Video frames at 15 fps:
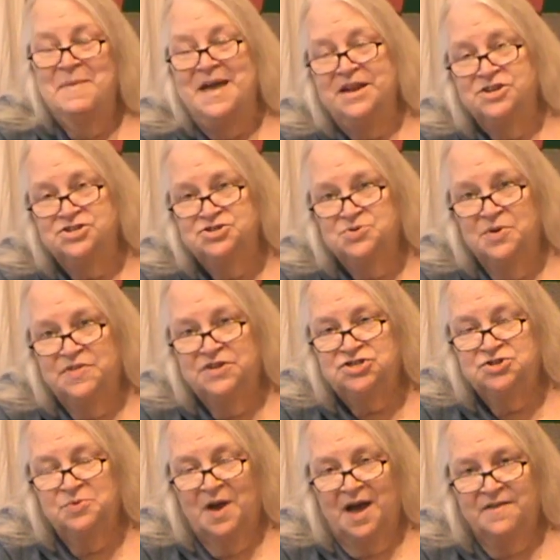Make sure
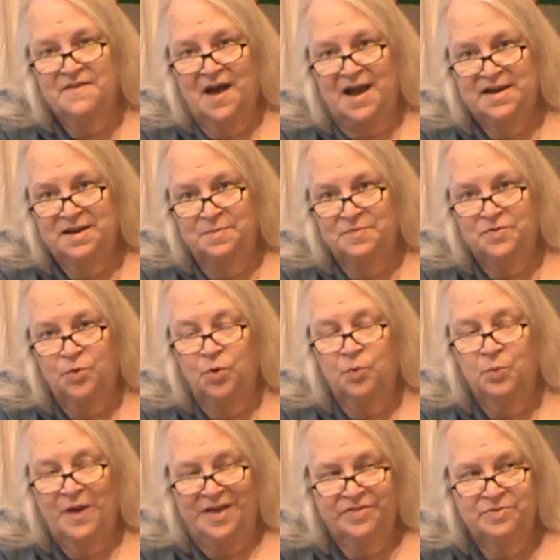that you have items or
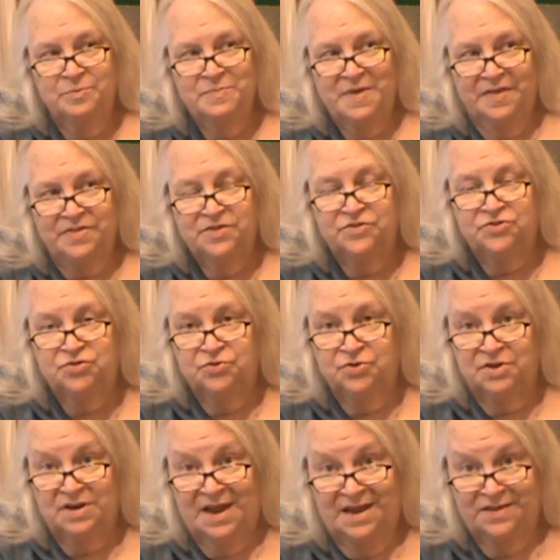web methods to
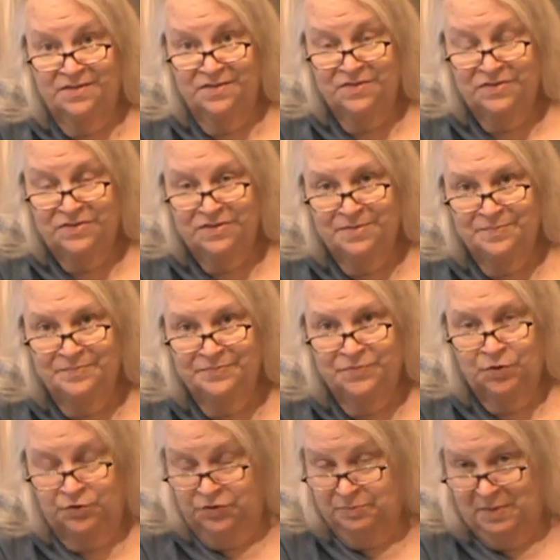cleanse
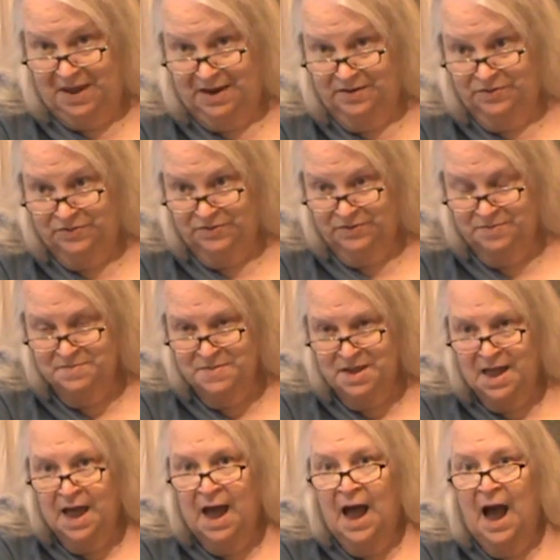your space
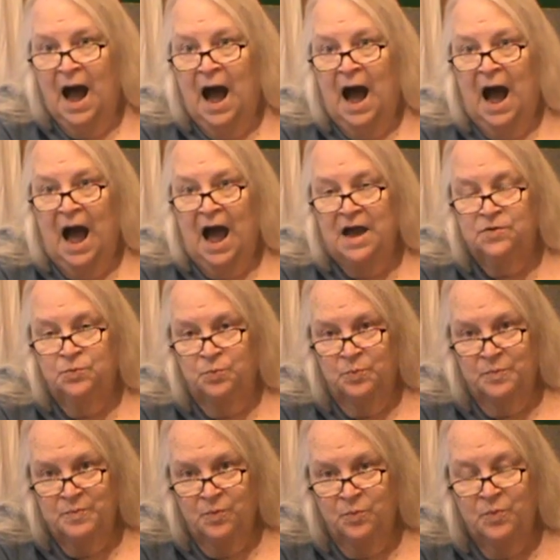
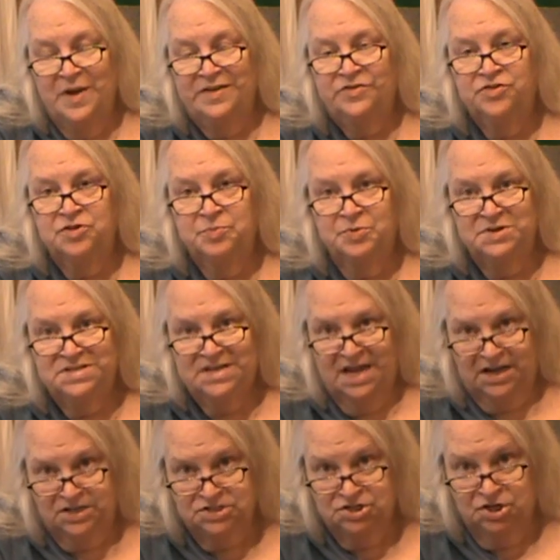and ways to
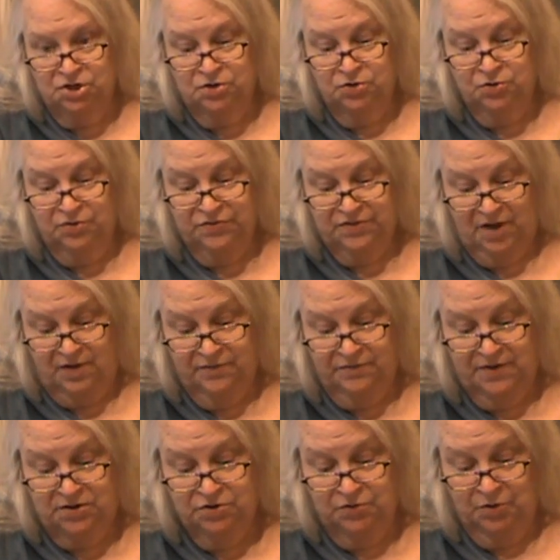protect
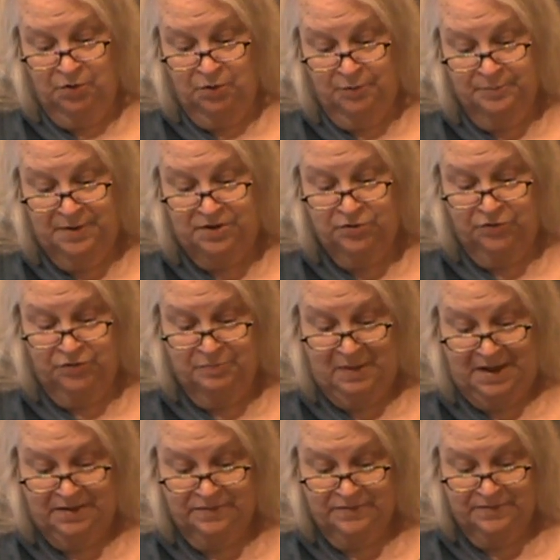yourself and your home and your
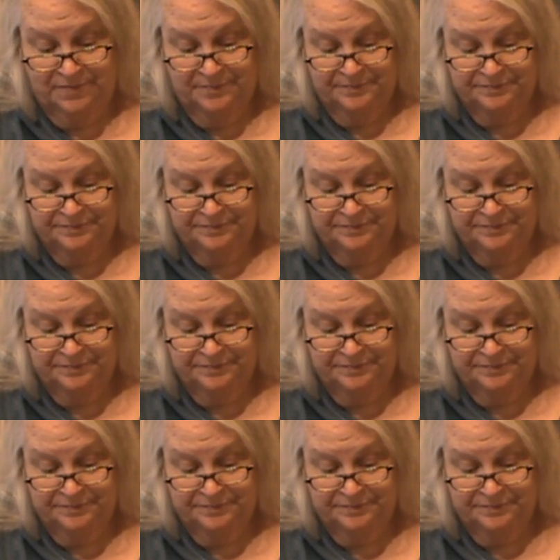space.